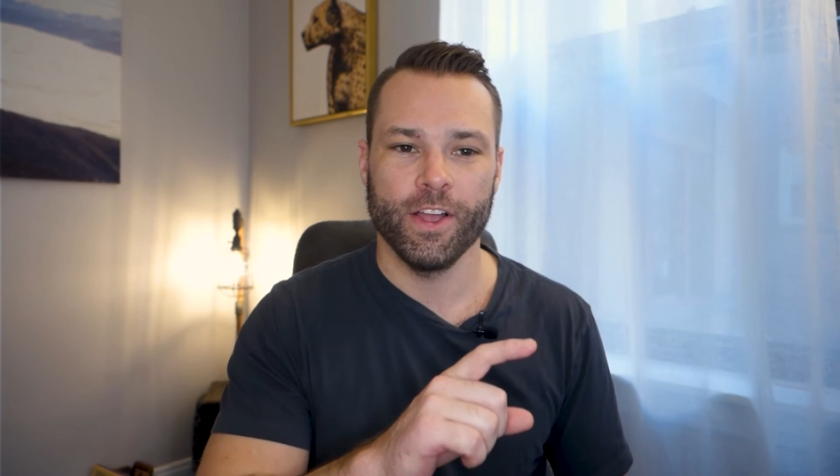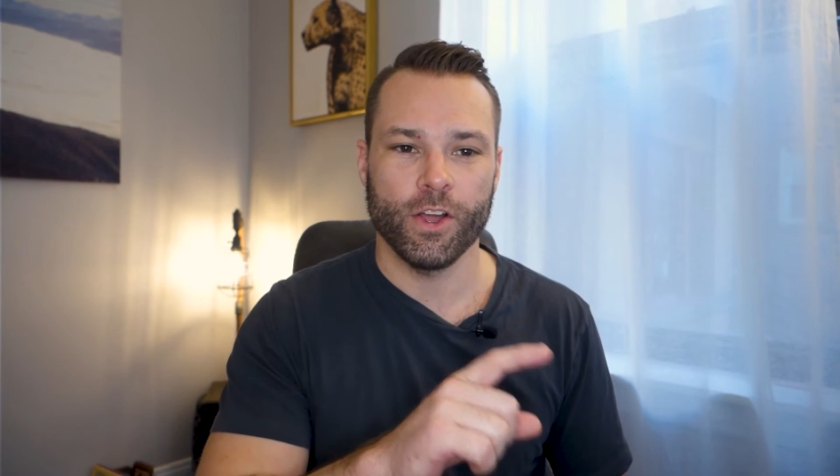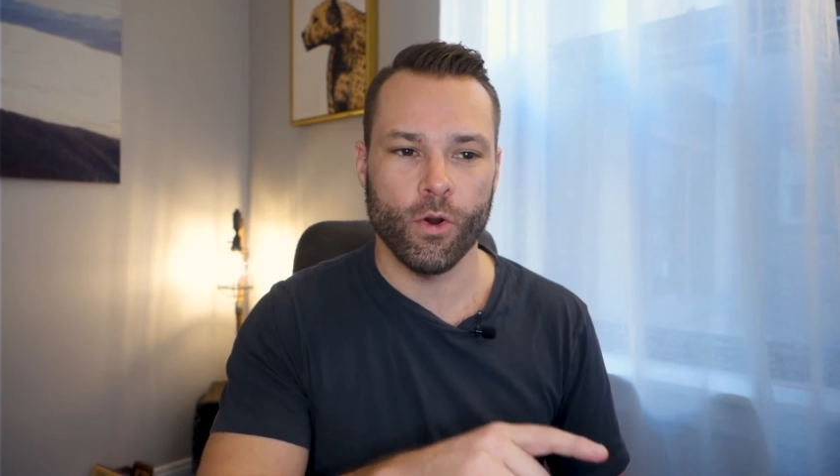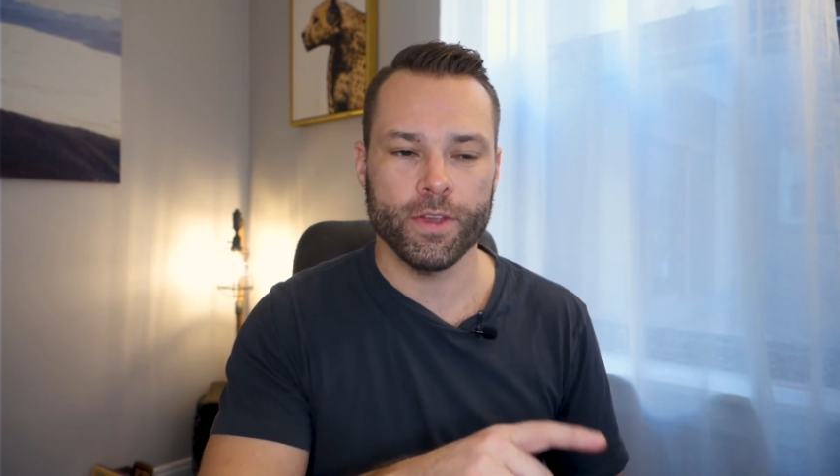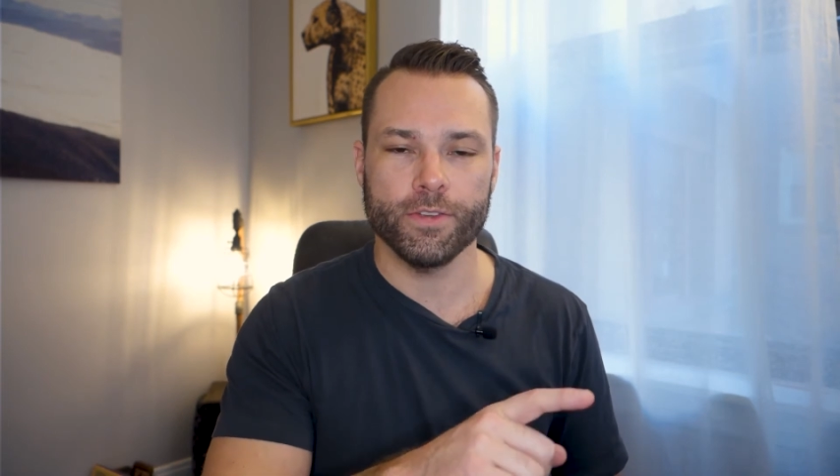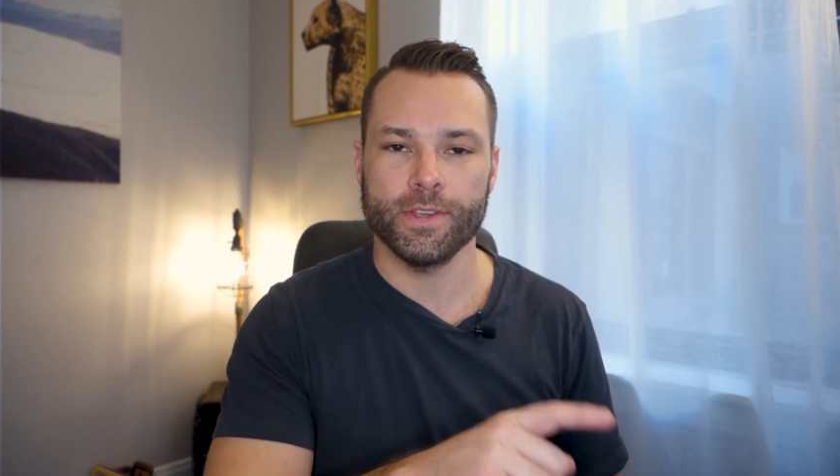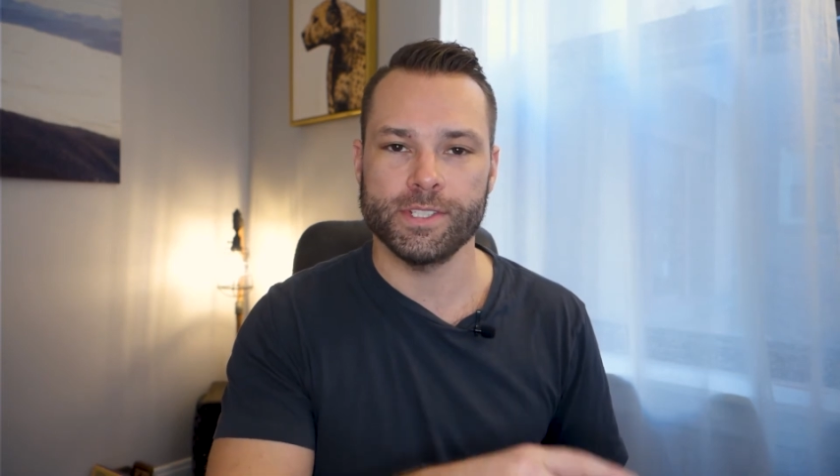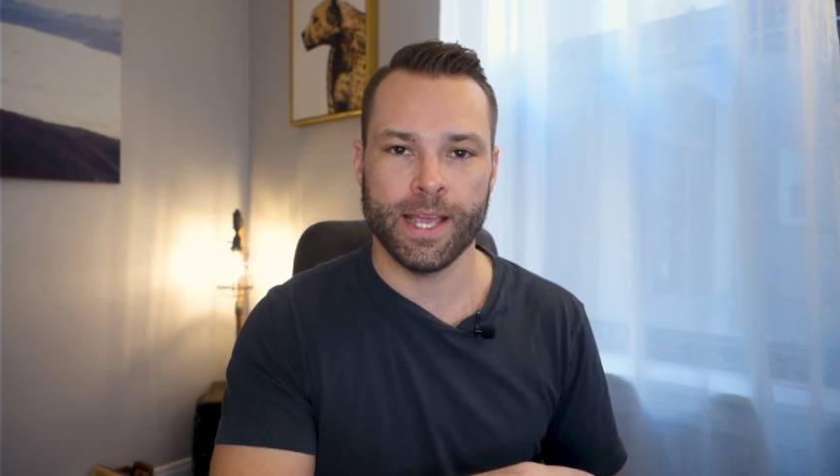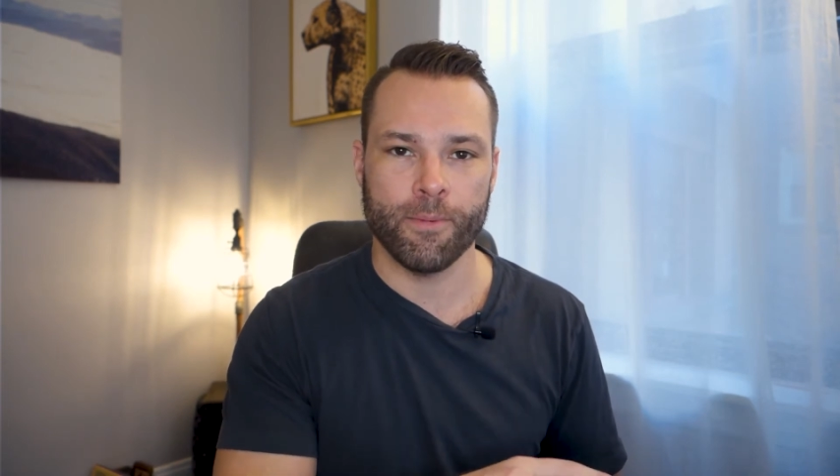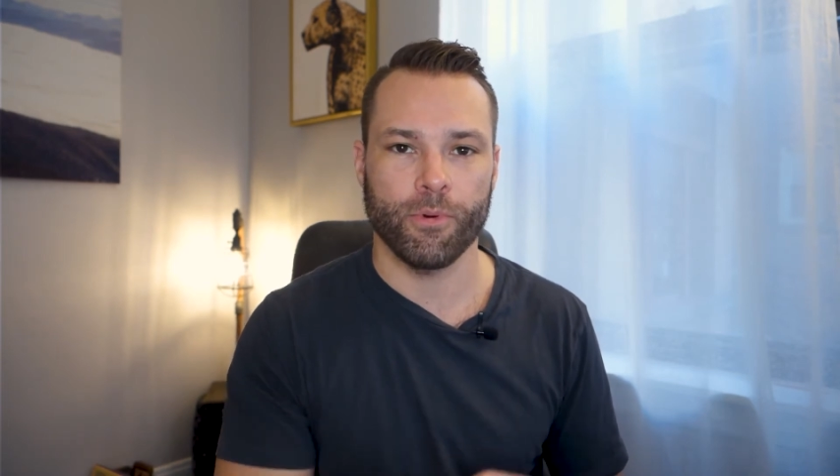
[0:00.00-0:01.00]
going through the
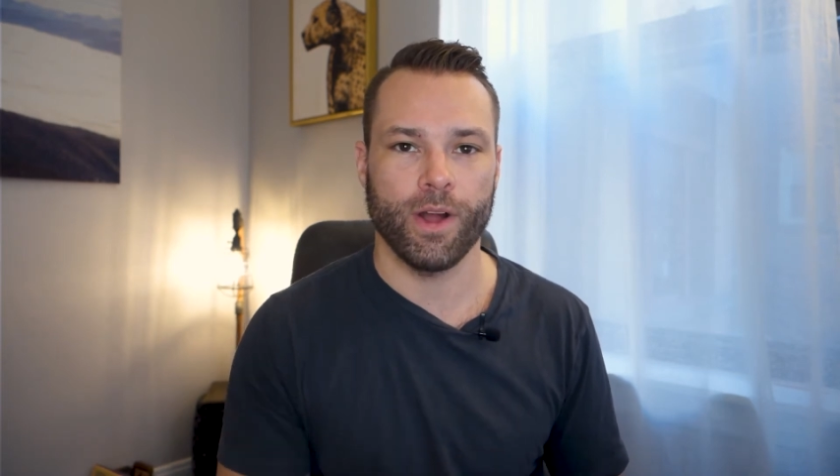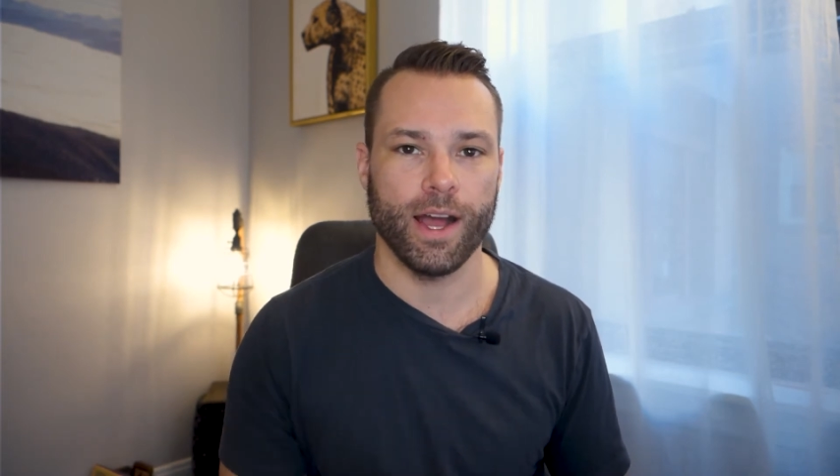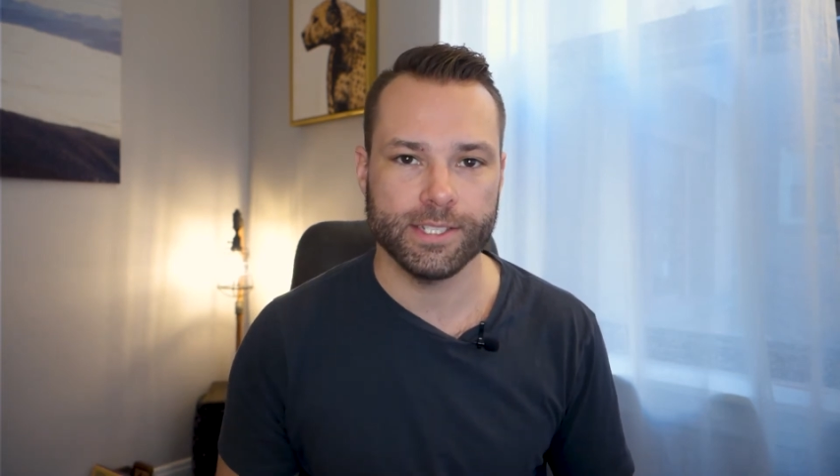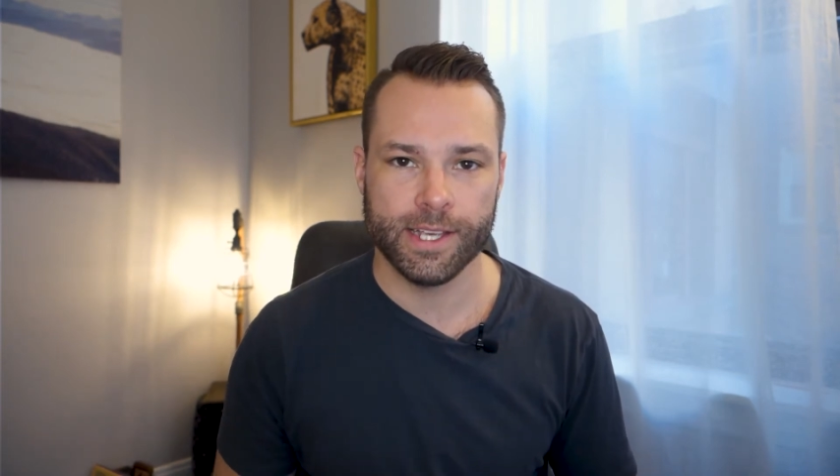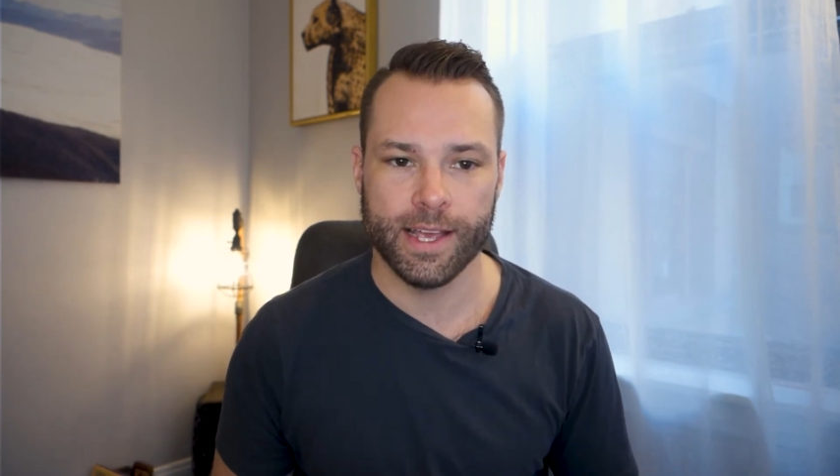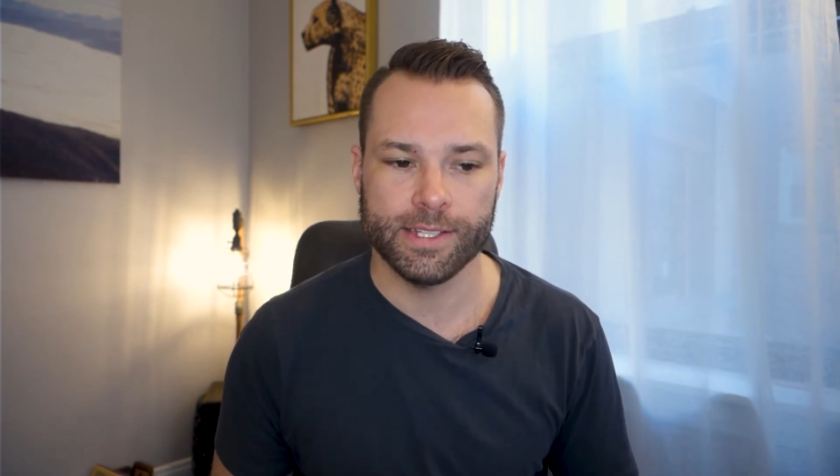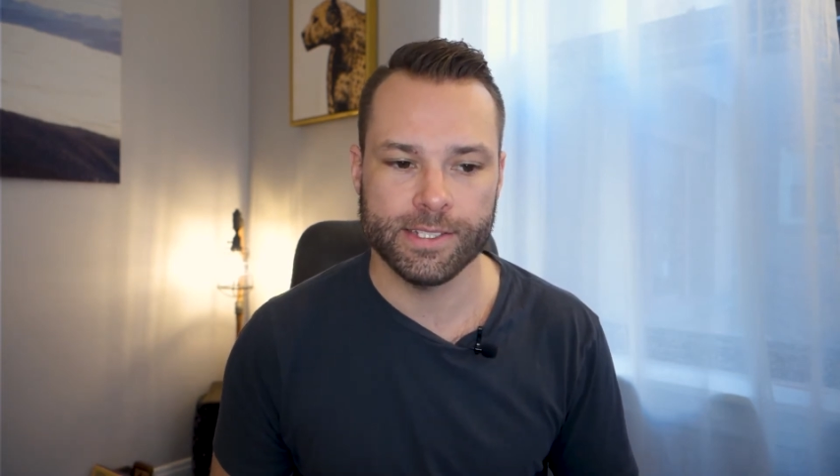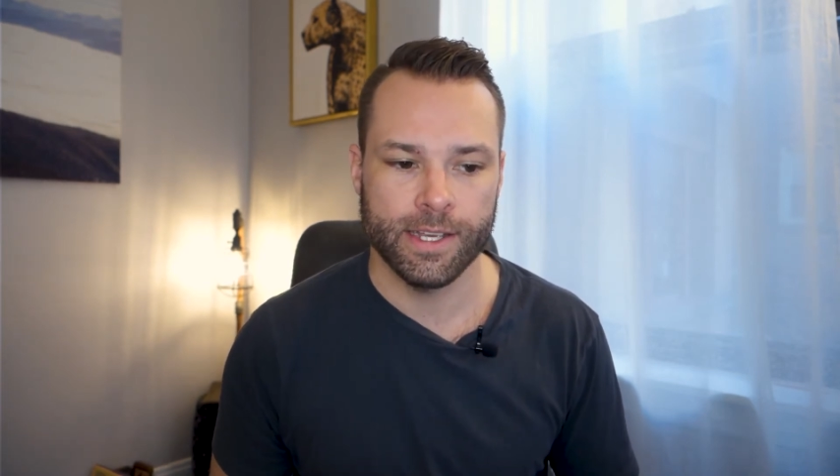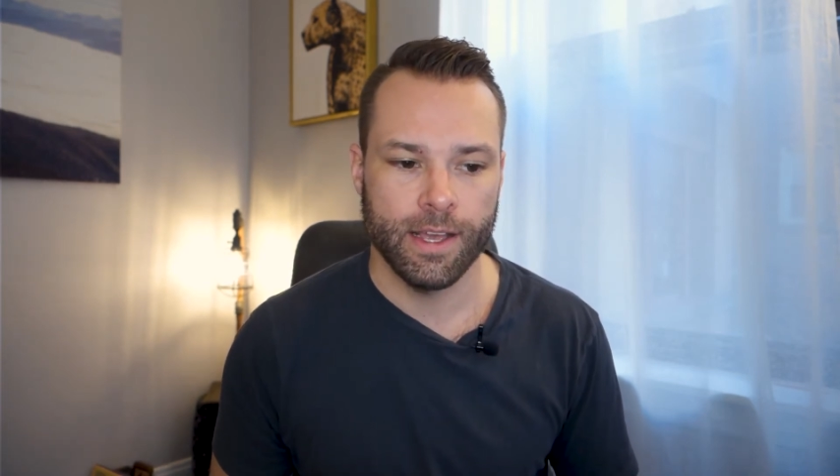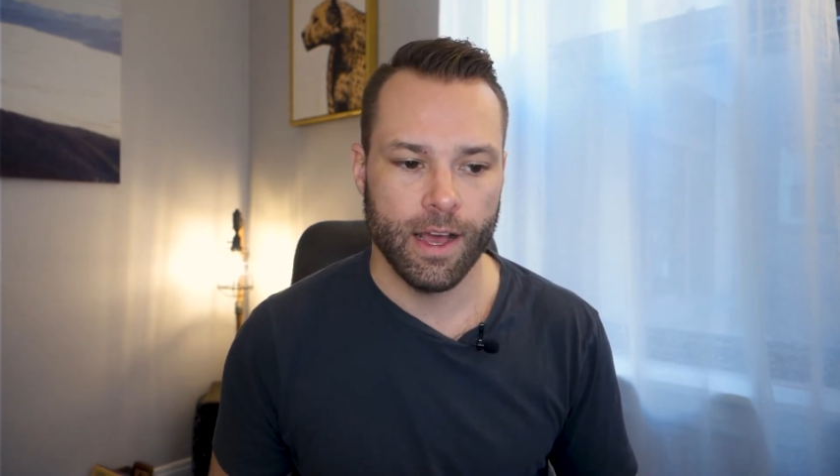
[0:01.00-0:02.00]
same
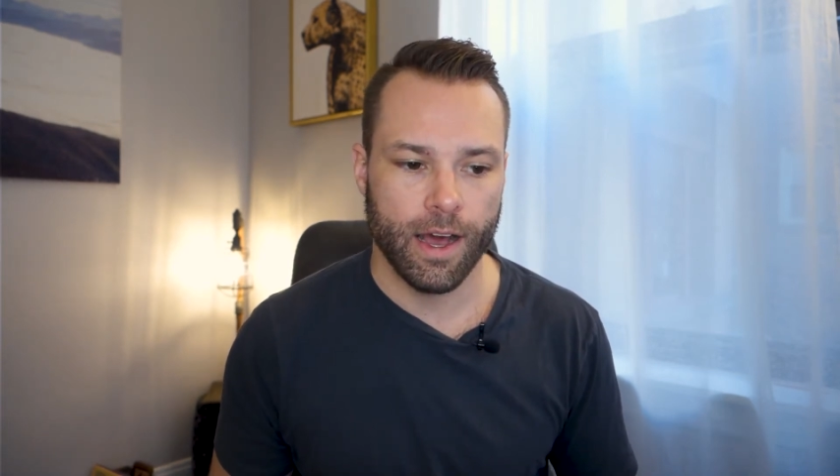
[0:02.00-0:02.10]
process